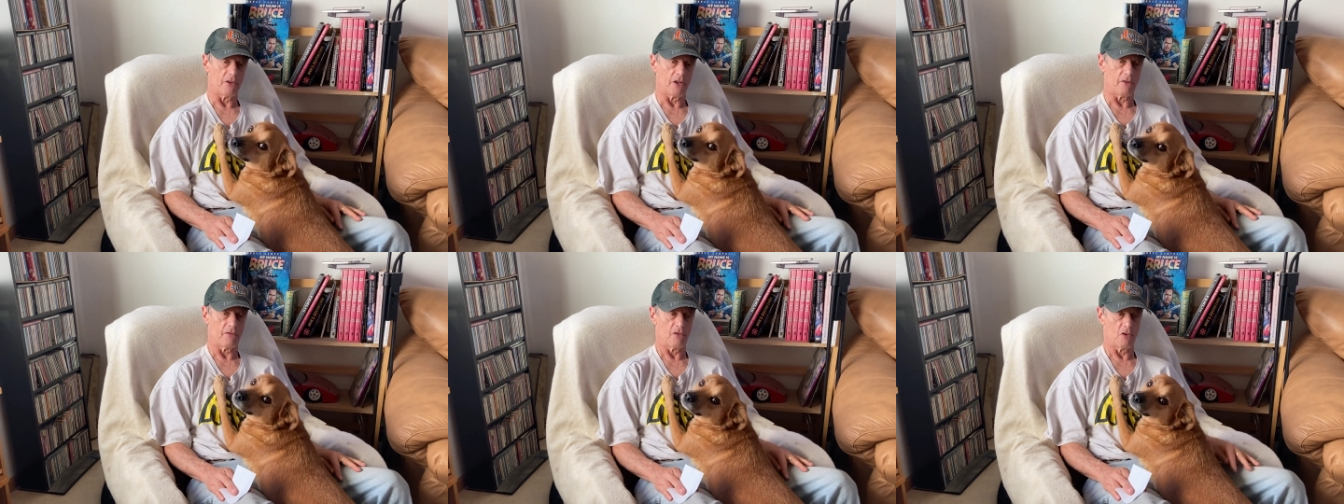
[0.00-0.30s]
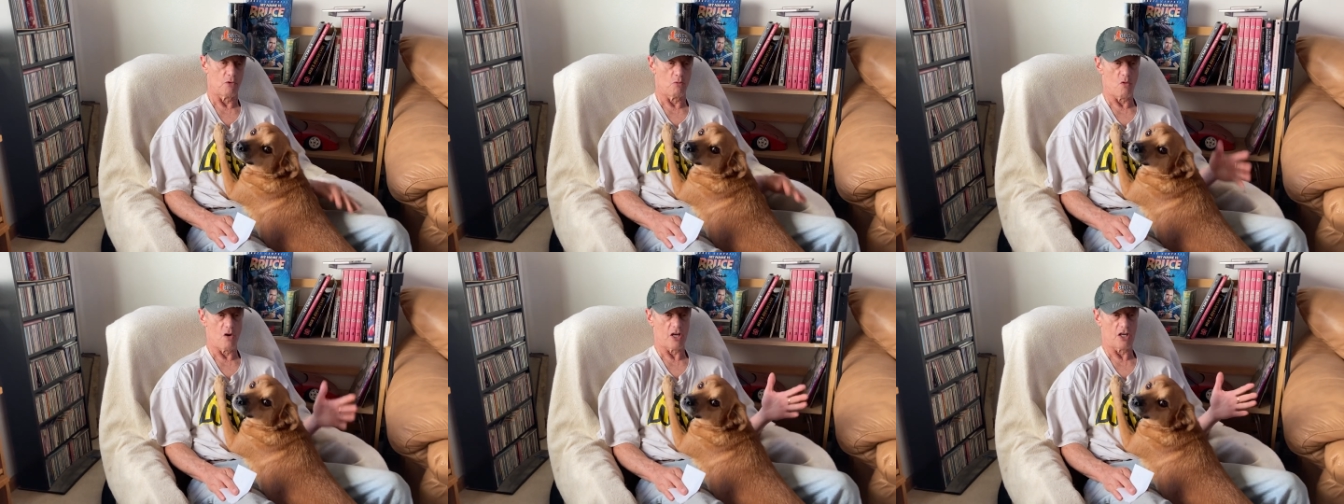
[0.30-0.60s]
And if
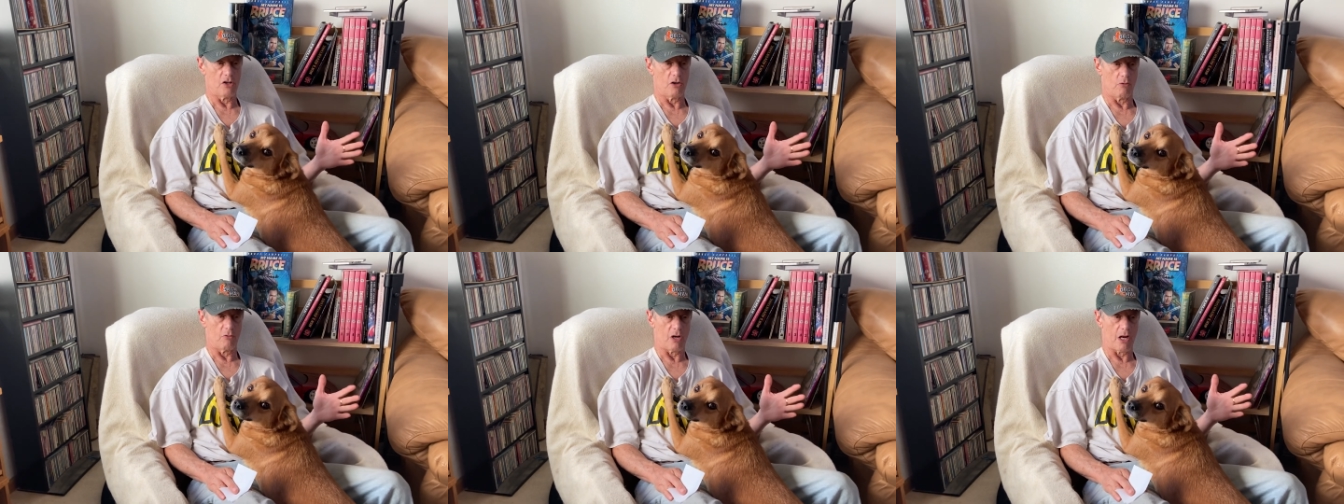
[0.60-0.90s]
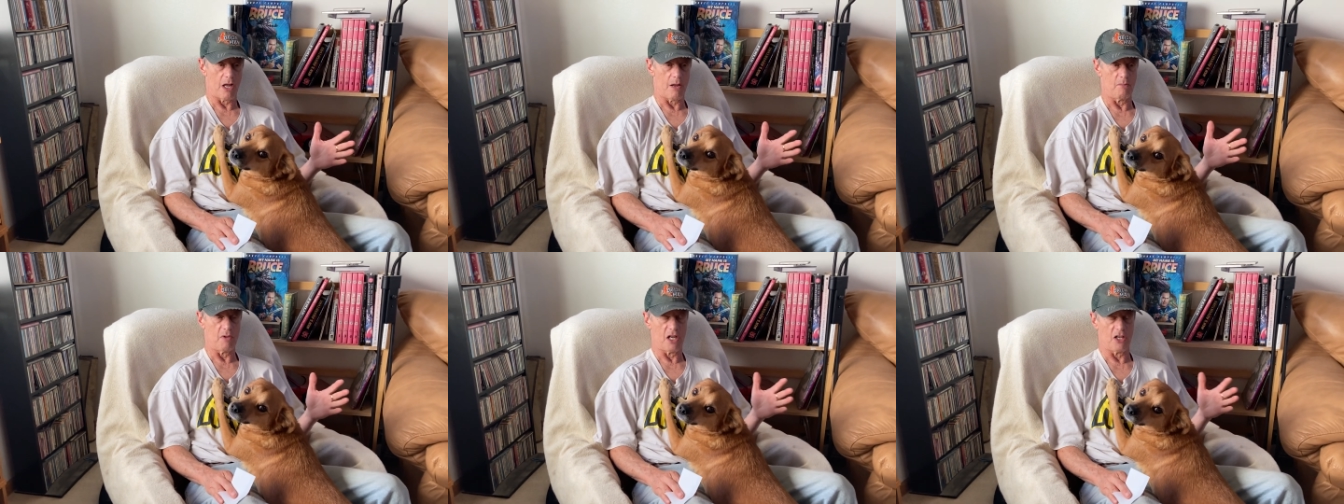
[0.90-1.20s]
you want to know what
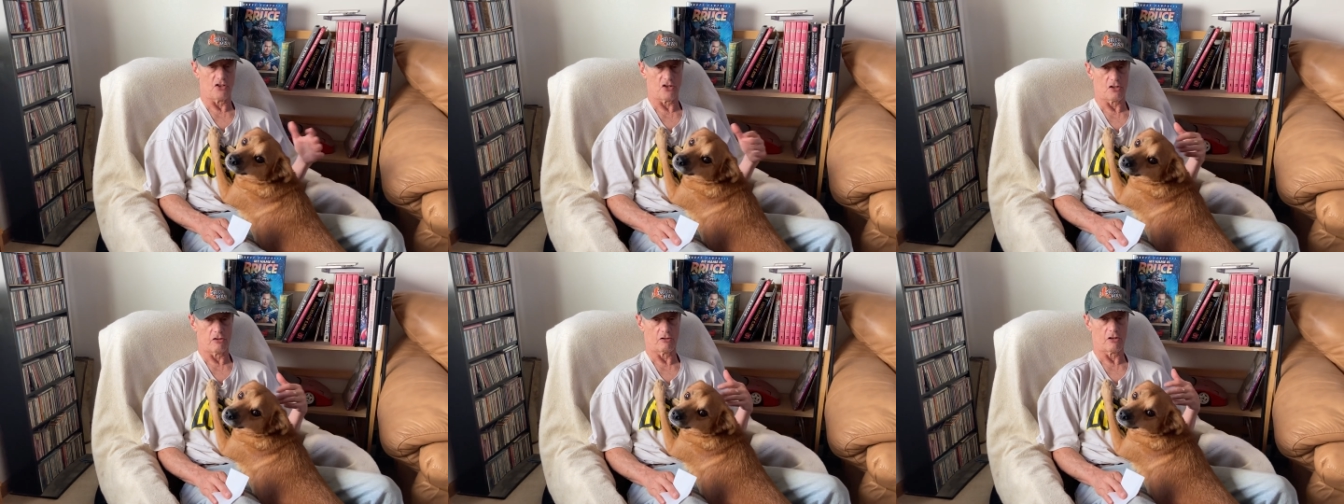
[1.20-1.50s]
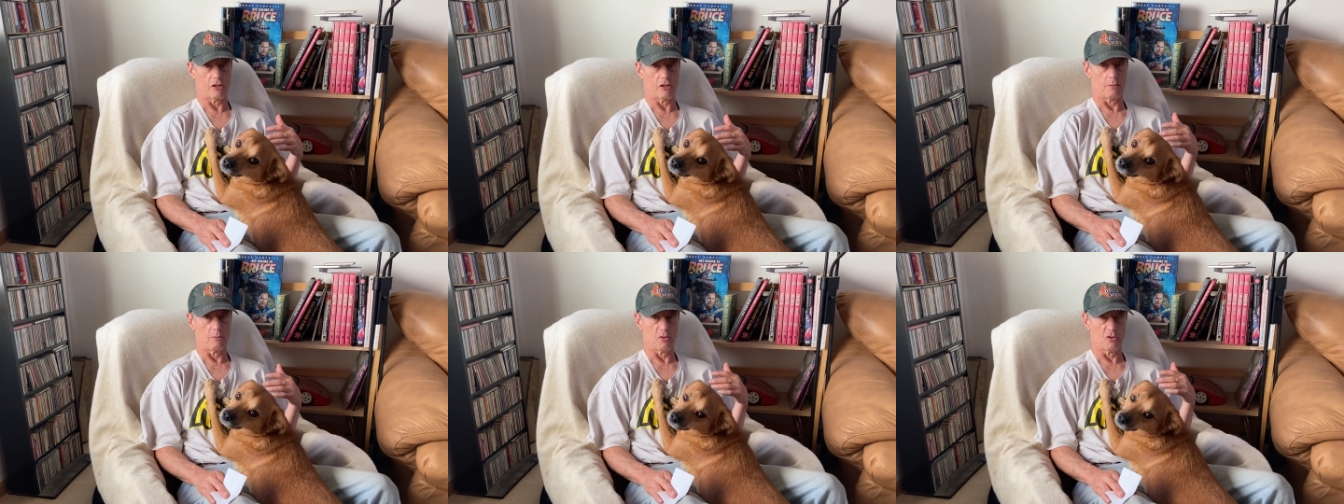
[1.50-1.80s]
I mean, just look
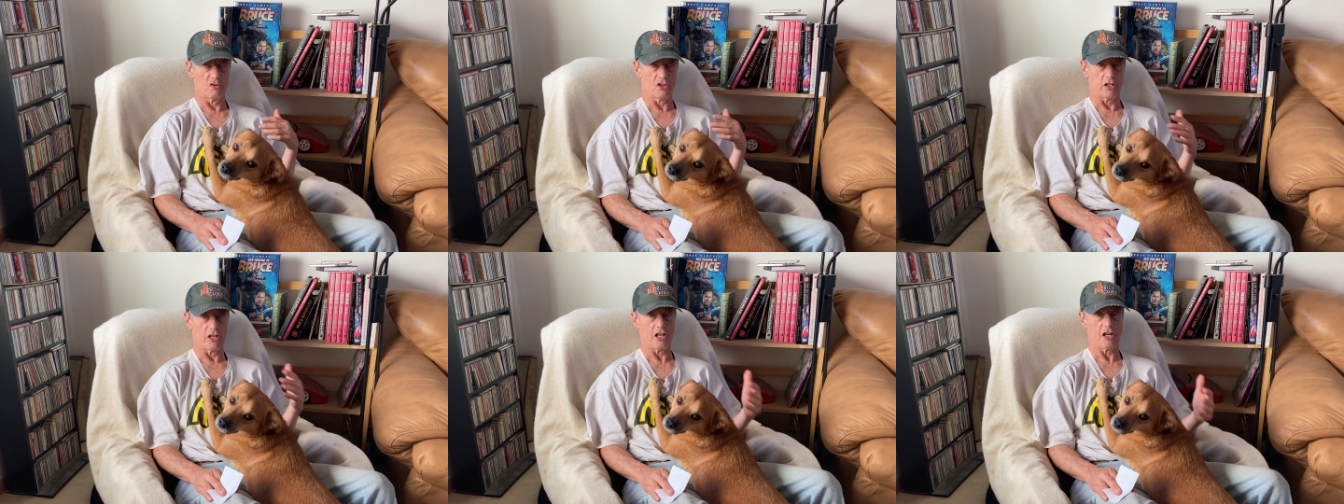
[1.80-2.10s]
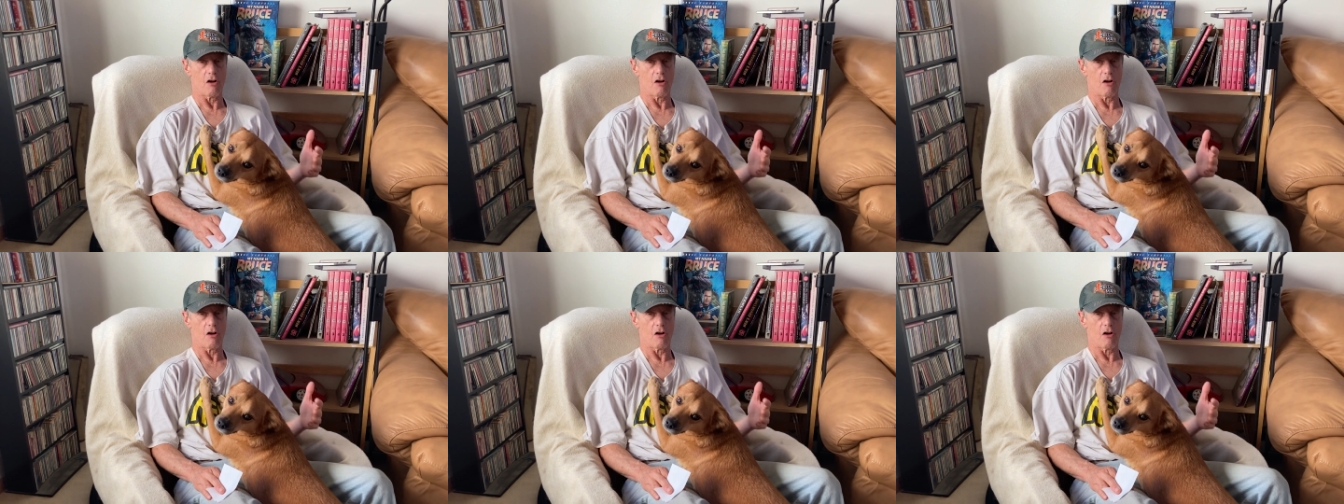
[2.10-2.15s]
at the Bruce Lee